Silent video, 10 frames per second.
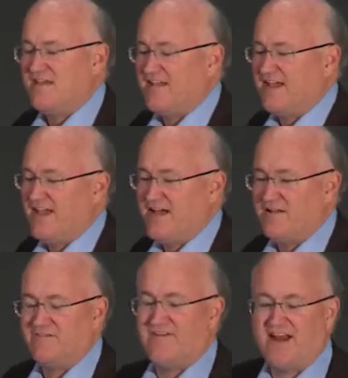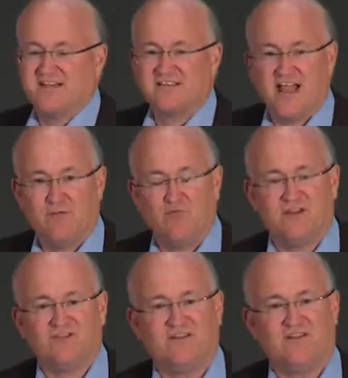the, uh, the FedEx guy
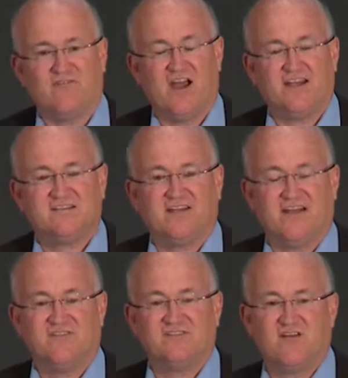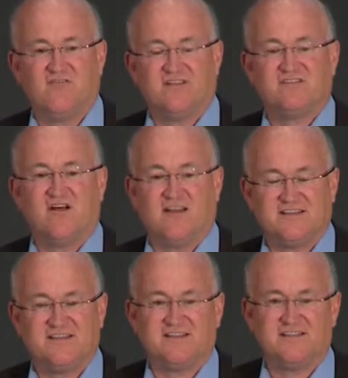brings you the device and you self install.
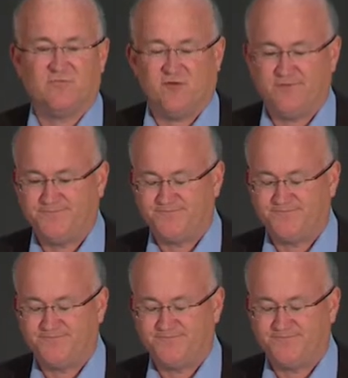It's that simple.